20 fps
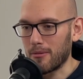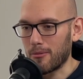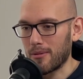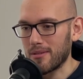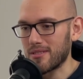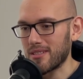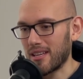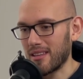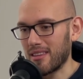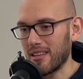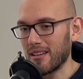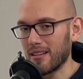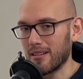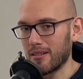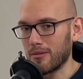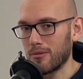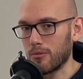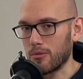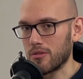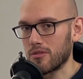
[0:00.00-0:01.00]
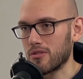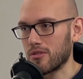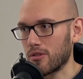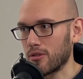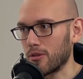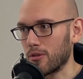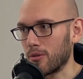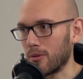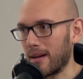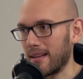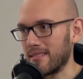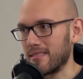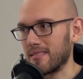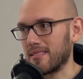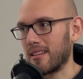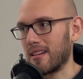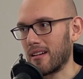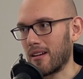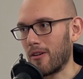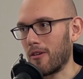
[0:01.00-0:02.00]
which I think was true. I just
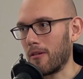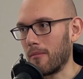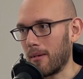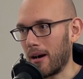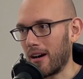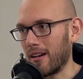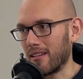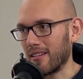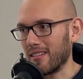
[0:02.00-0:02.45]
didn't know about it.